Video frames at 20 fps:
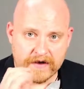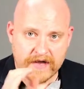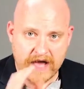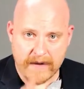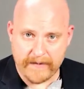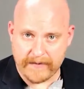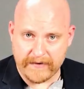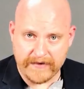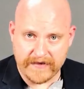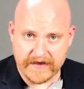
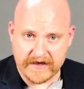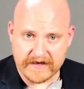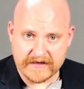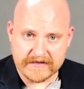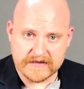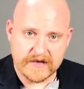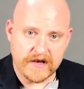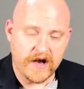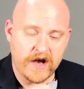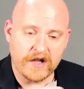couple
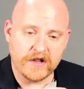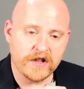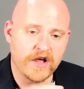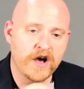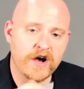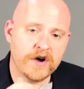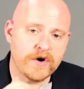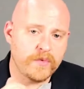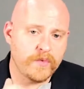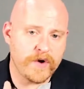things,
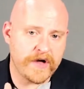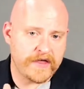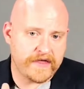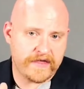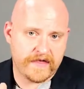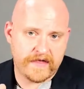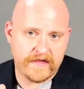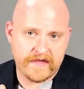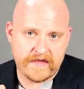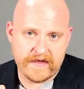along
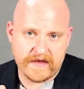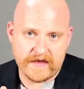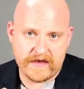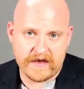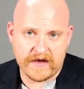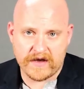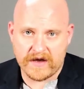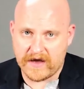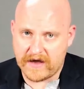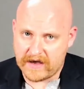with
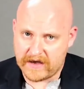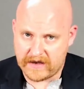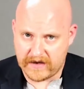the